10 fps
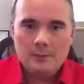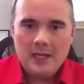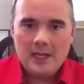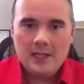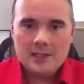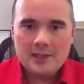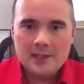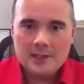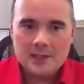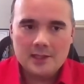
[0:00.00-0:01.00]
In many
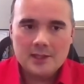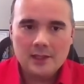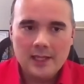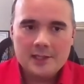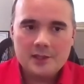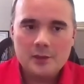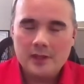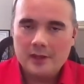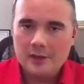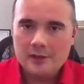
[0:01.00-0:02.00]
instances, the last 2
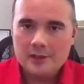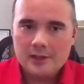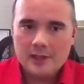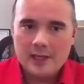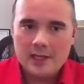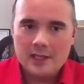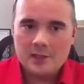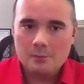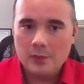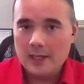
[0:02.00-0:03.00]
years
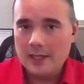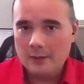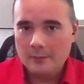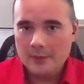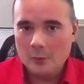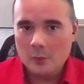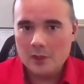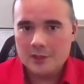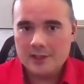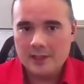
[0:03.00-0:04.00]
has brought out the
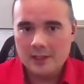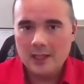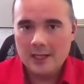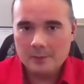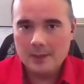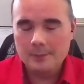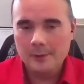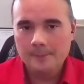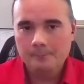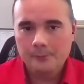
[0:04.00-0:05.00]
worst in a lot of
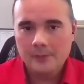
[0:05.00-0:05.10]
people,